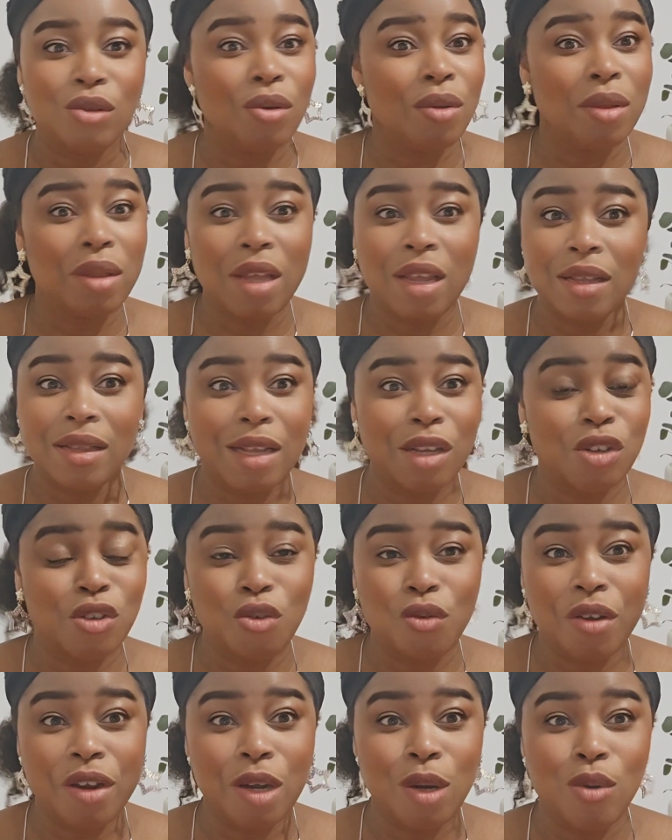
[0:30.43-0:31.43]
Don't think that
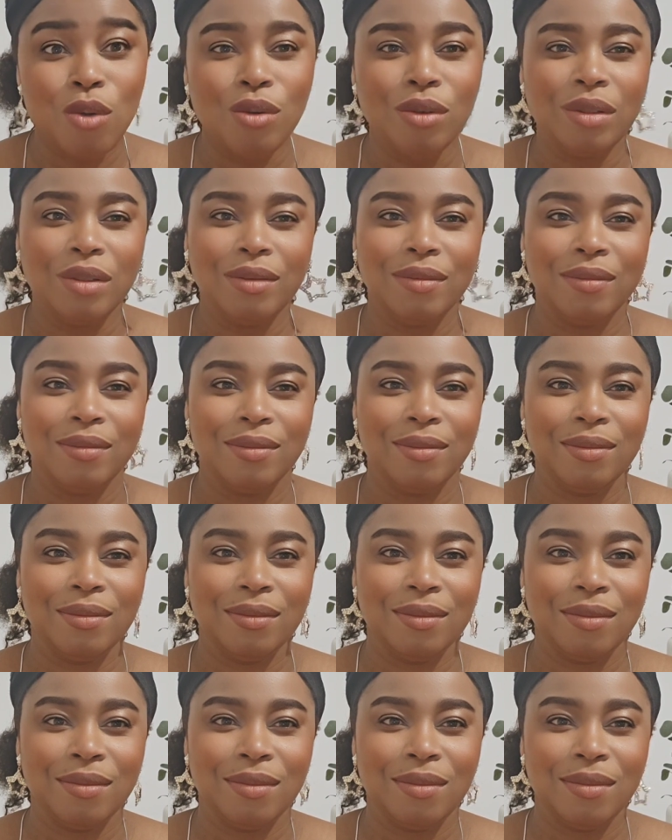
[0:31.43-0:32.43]
you are alone.
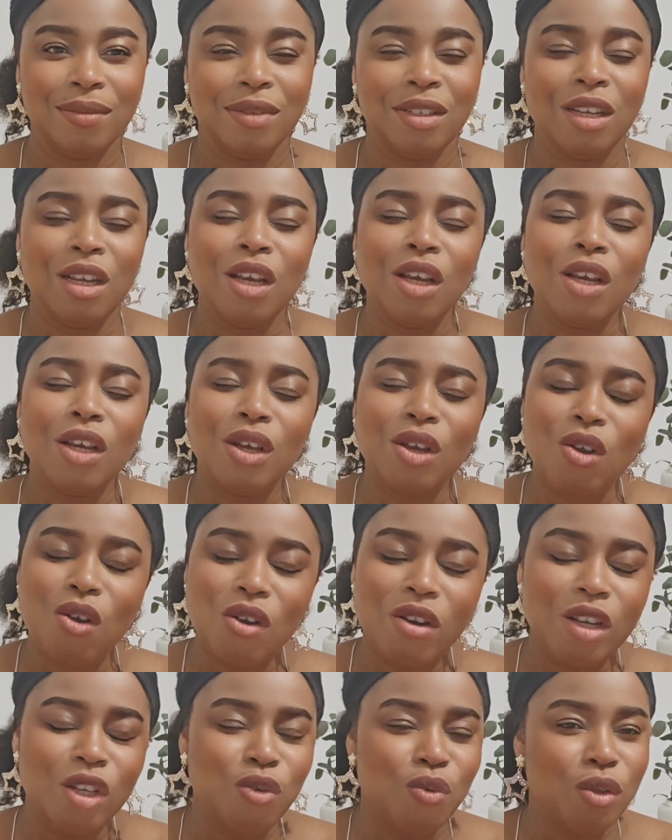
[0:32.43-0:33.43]

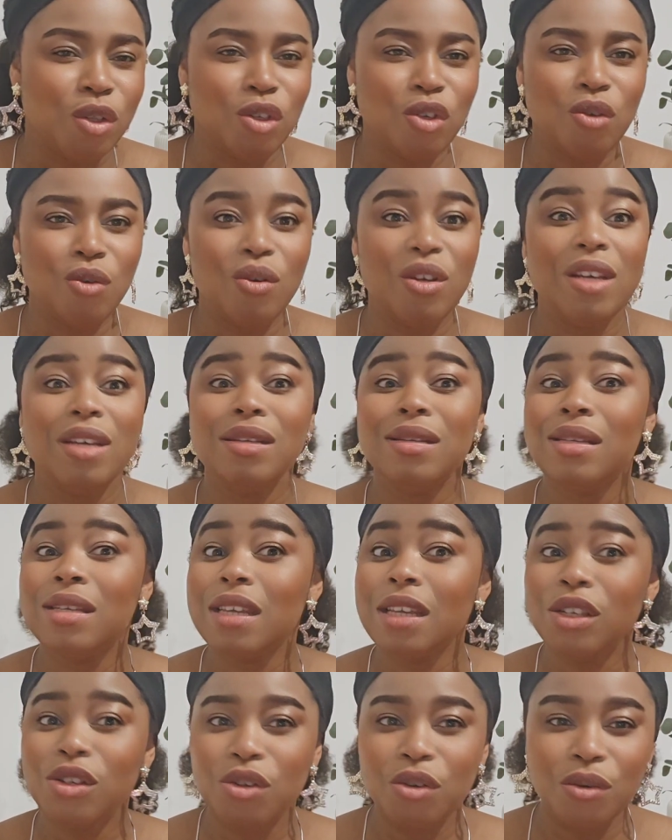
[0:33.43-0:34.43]
God is with you. He
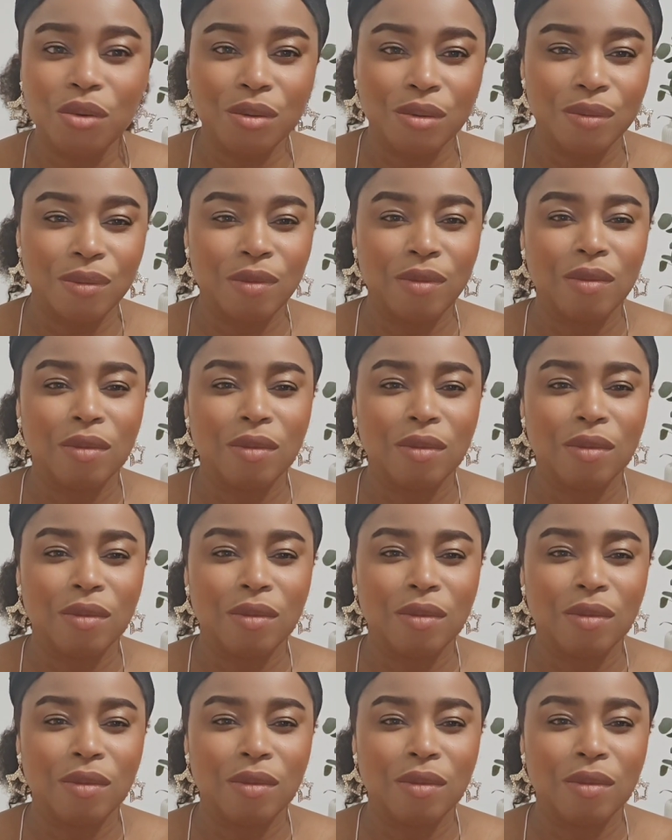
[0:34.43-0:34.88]
sees you.